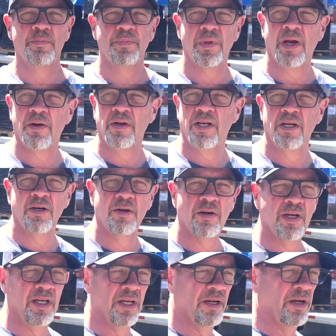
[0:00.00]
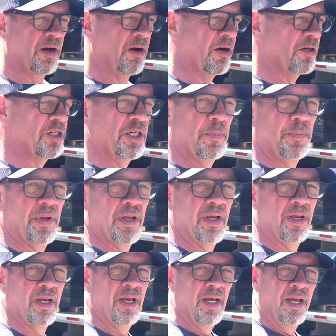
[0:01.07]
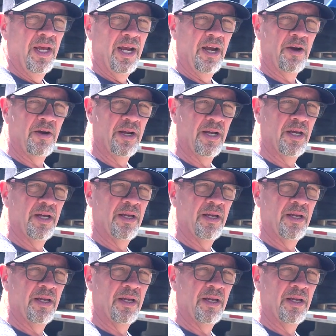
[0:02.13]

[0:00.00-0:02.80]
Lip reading: out here in our shipping area.